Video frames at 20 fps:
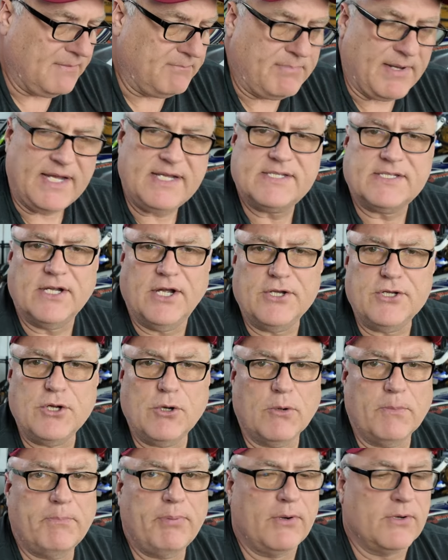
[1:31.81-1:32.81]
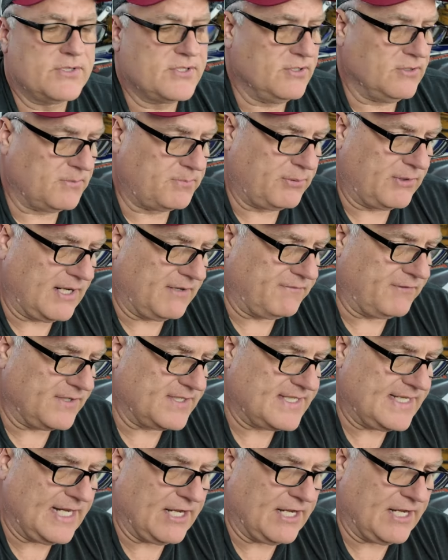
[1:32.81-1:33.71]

based on your personal preference.